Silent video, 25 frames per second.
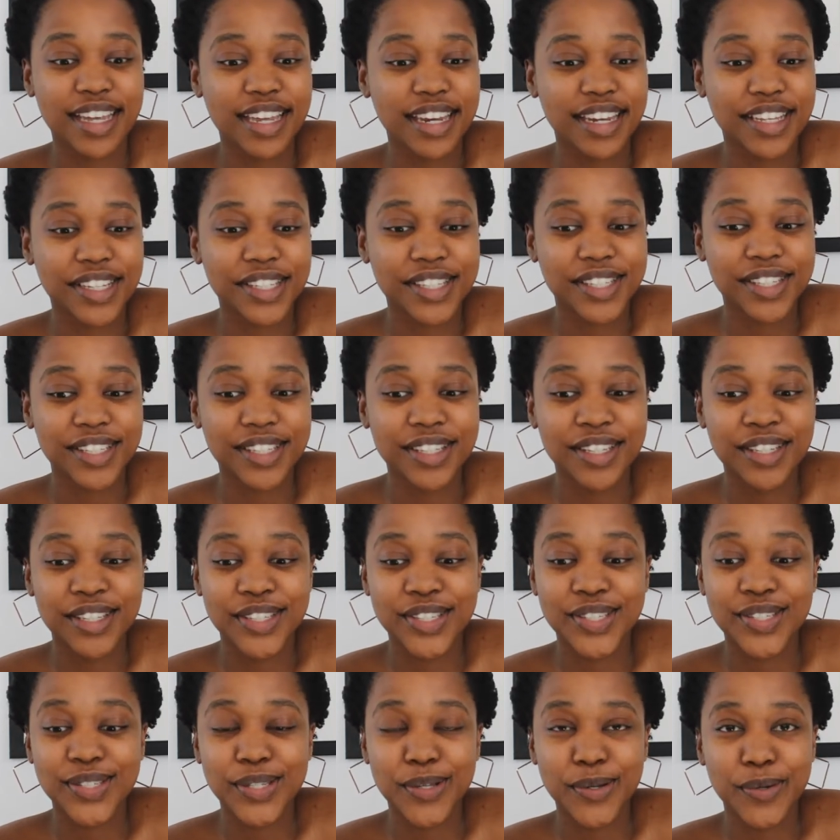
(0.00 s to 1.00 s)
It is
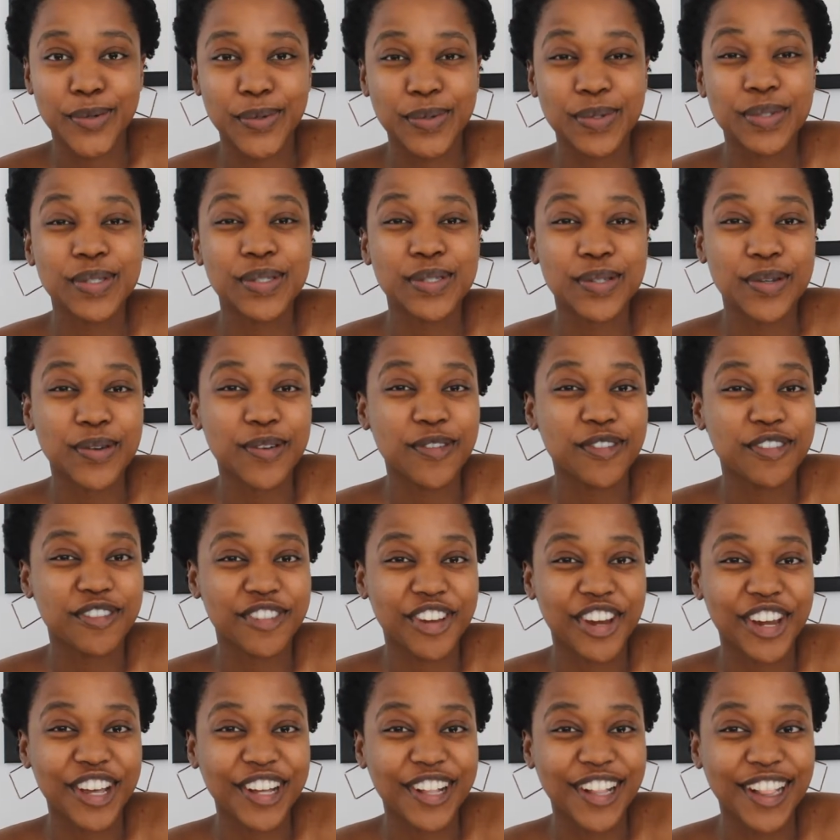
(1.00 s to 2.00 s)
so so
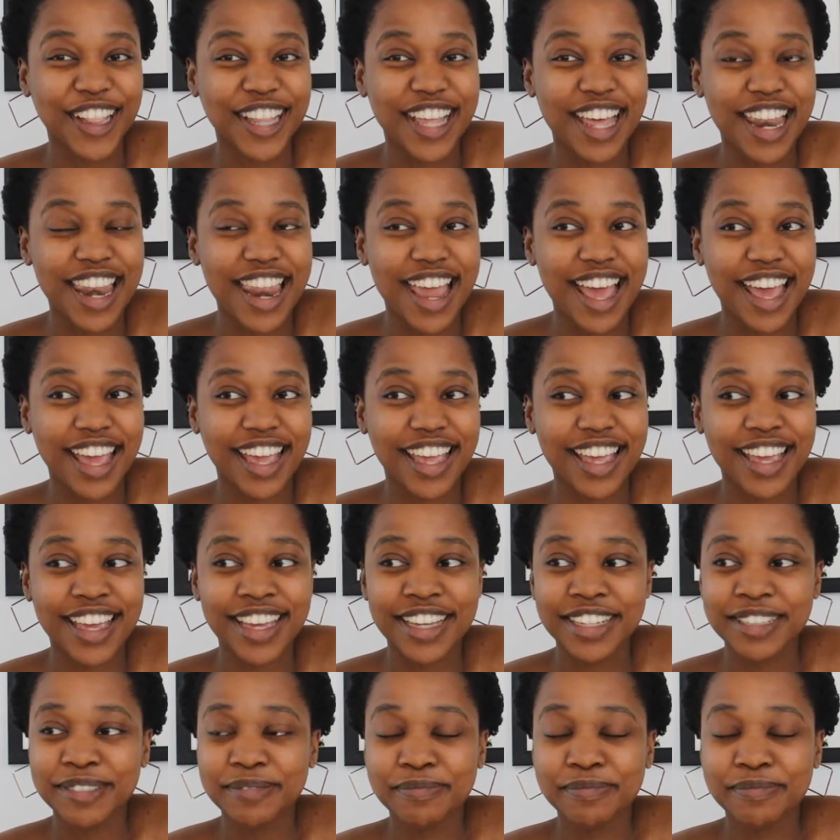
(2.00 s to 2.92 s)
real like